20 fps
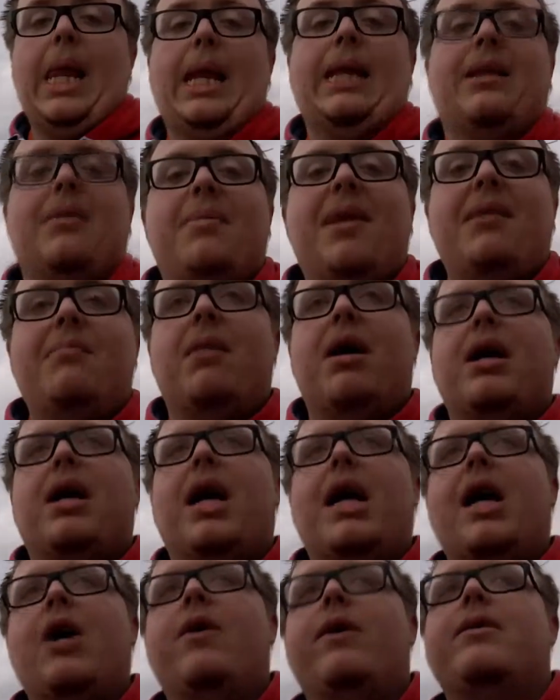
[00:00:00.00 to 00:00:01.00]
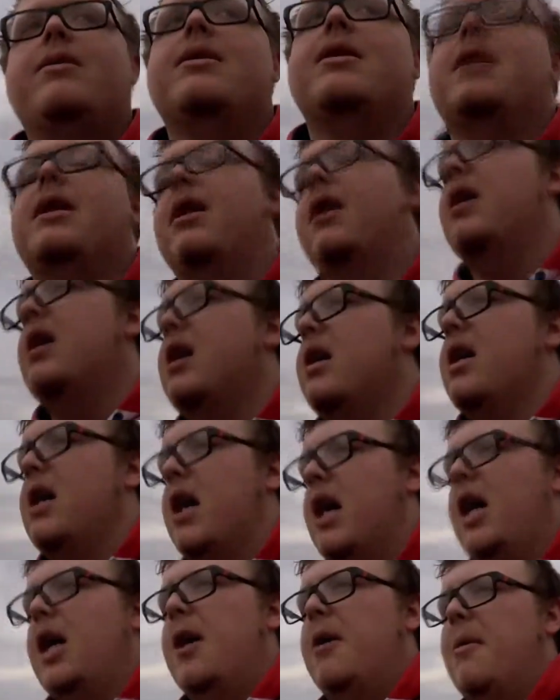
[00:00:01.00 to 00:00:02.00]
like to bait my coyotes in.
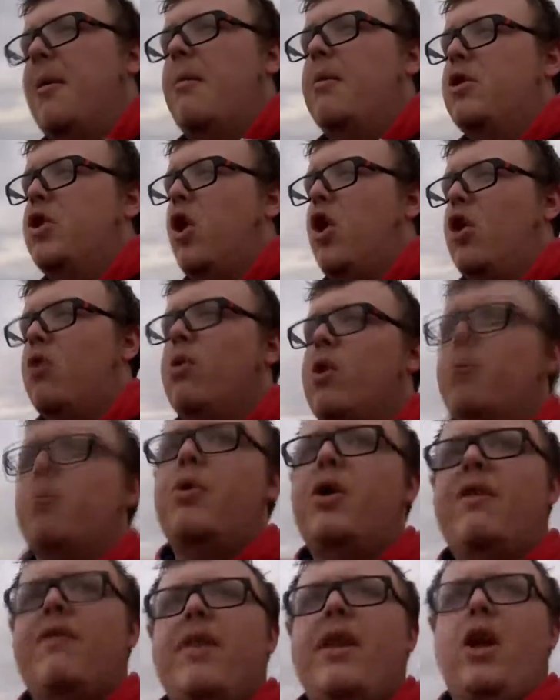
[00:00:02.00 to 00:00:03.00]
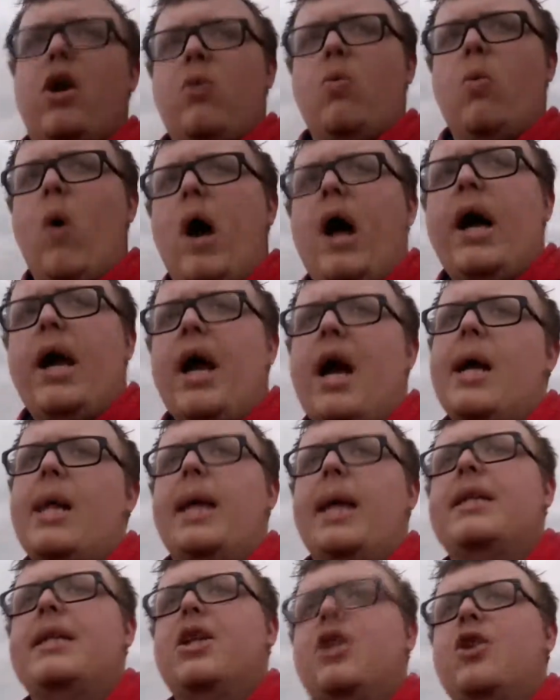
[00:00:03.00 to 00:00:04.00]
I'm gonna talk real briefly on why I
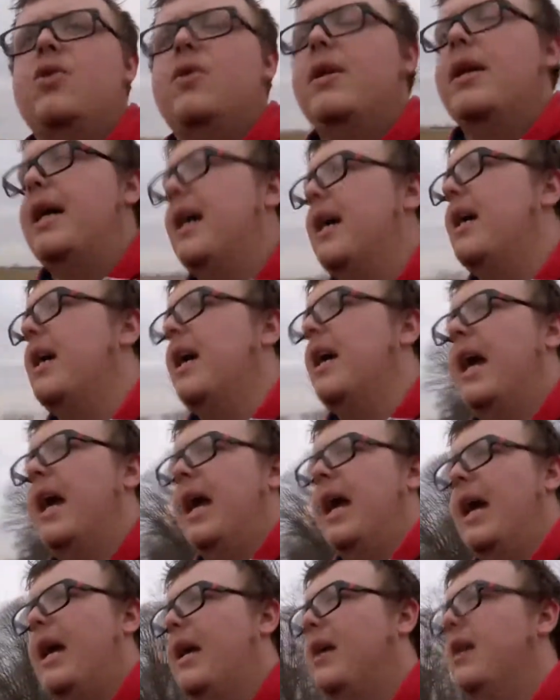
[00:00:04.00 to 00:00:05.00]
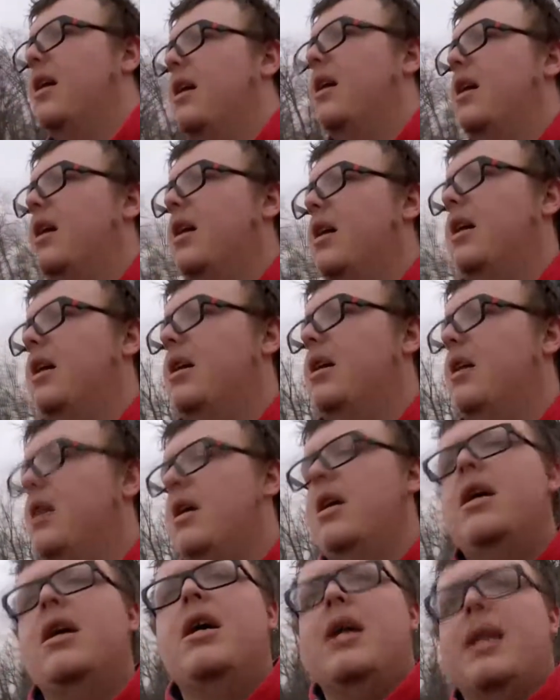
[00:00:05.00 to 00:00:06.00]
like to do that, and
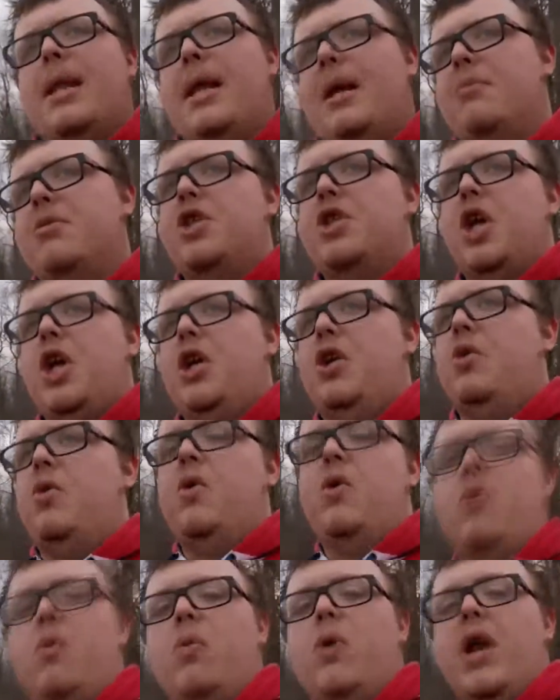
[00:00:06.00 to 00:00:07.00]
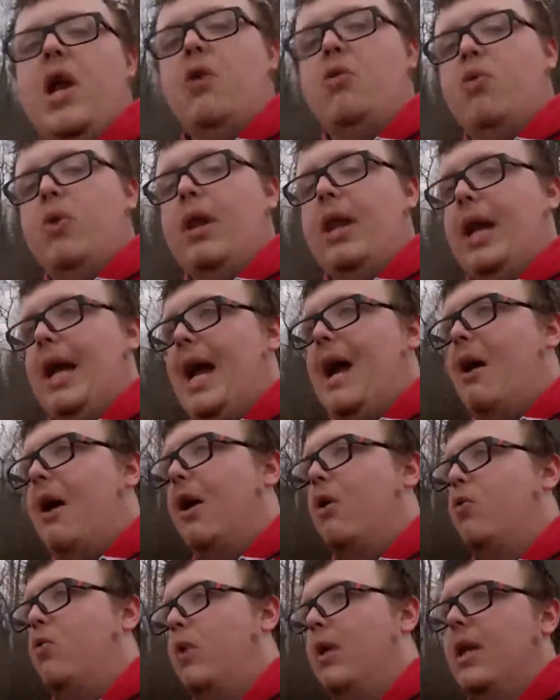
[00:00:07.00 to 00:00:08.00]
then I'm gonna show you what how I
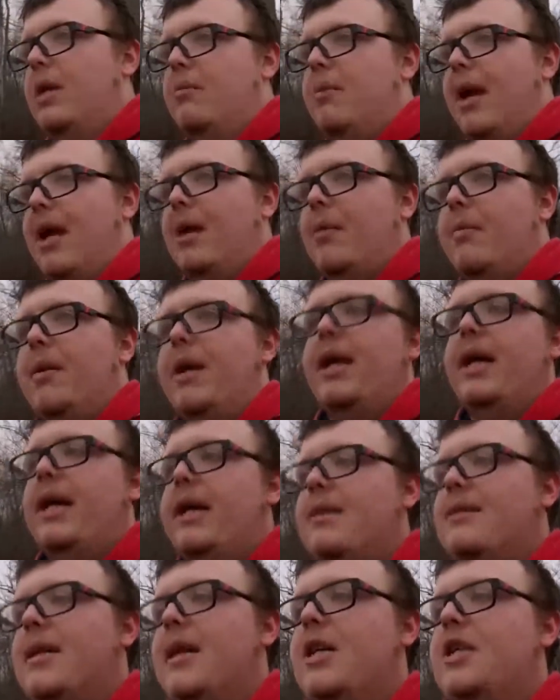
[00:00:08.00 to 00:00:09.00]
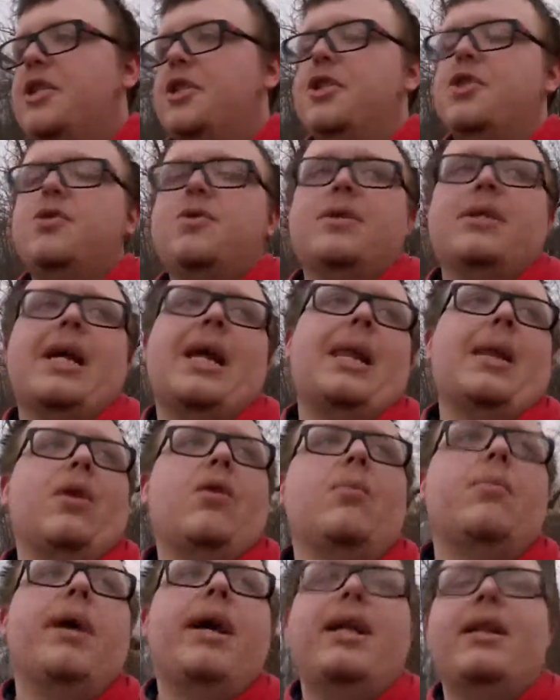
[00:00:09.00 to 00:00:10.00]
really bait them in instead of just using that little
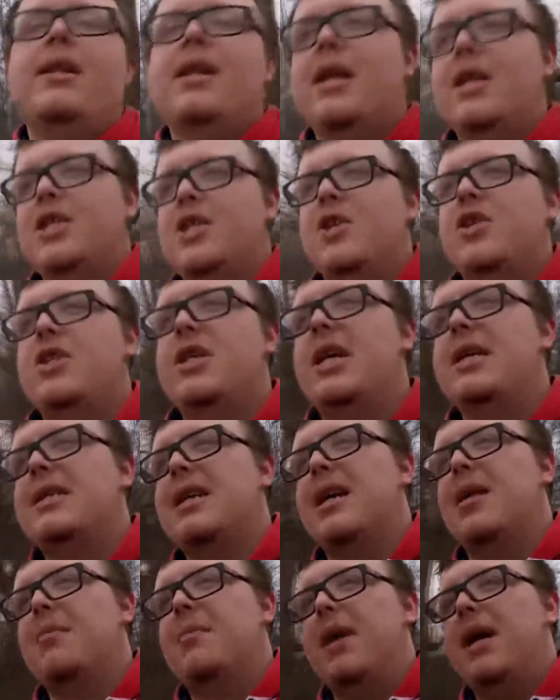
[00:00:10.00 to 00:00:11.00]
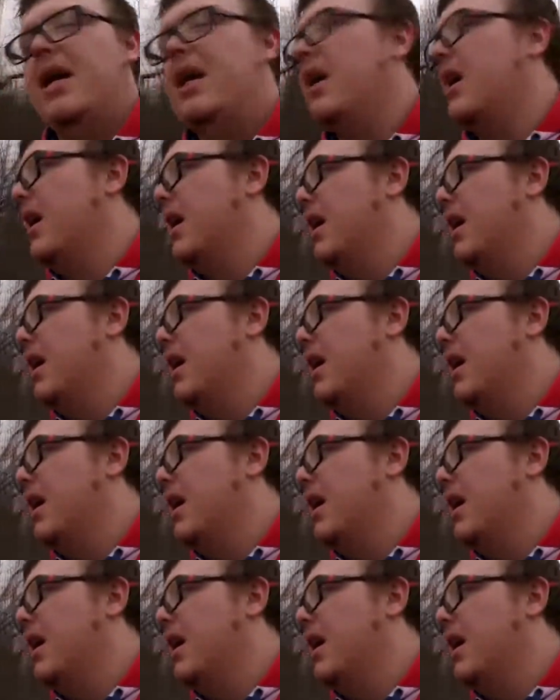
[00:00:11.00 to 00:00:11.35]
bait that I showed you guys how to make.